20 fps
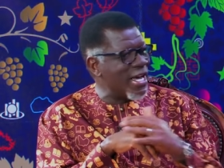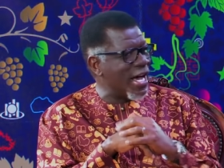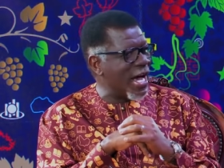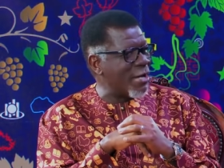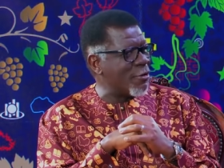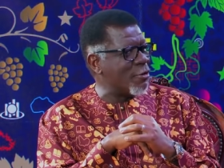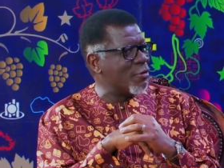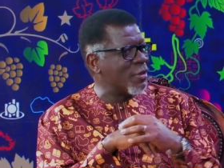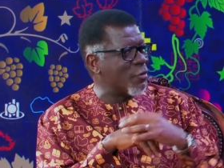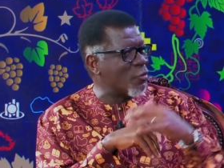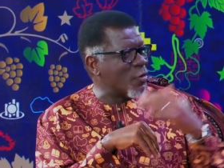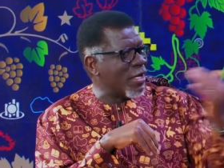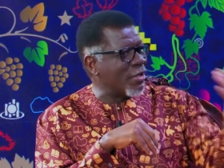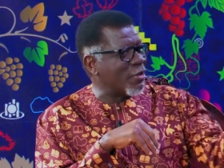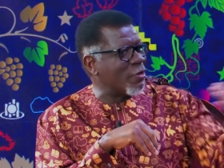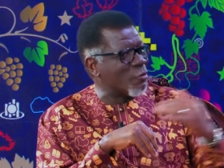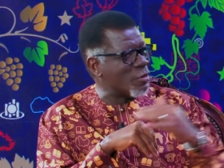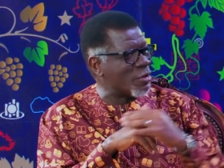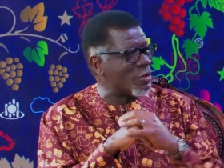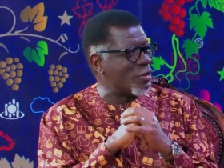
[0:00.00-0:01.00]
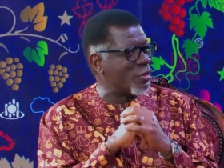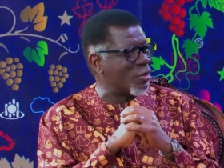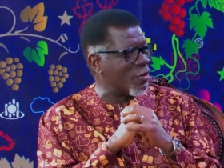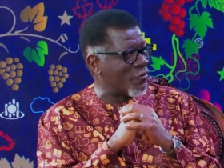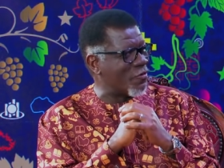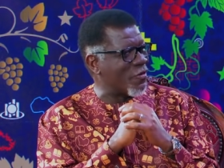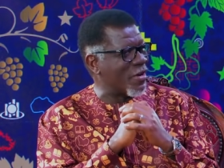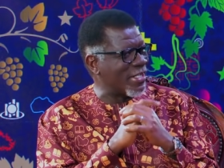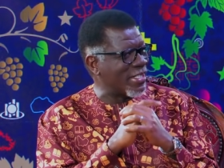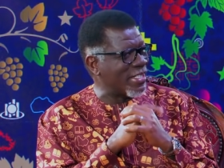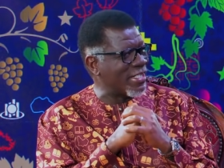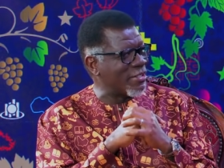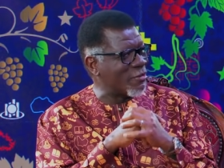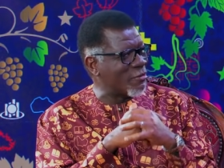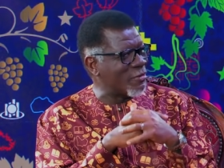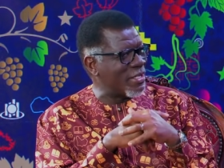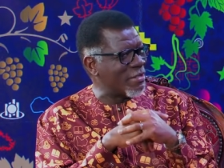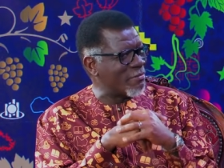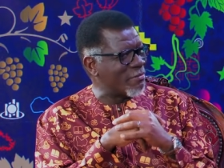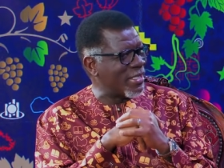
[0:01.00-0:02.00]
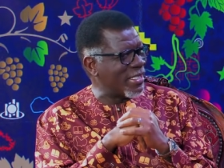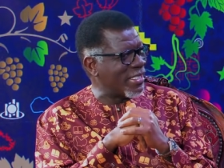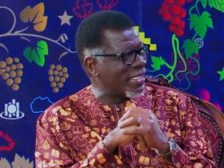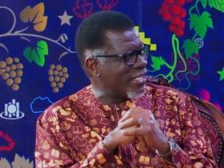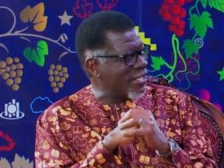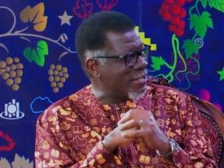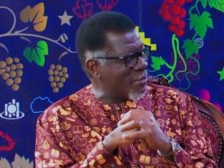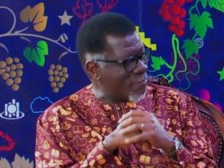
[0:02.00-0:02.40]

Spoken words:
are you the one, or we should look for another one? But